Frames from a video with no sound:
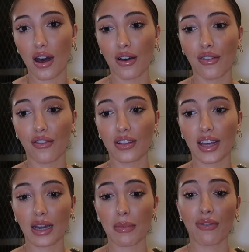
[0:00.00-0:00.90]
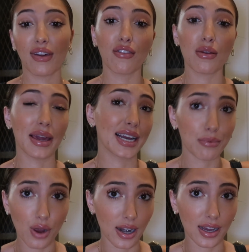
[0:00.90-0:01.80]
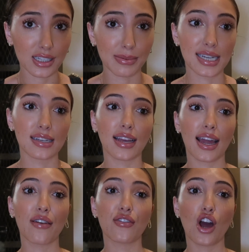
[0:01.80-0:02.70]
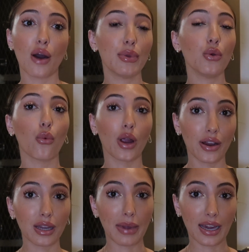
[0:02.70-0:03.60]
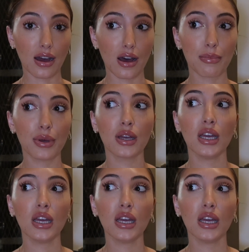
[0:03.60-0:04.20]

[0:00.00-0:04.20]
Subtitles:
of like my favorite makeup products because I have not been wearing makeup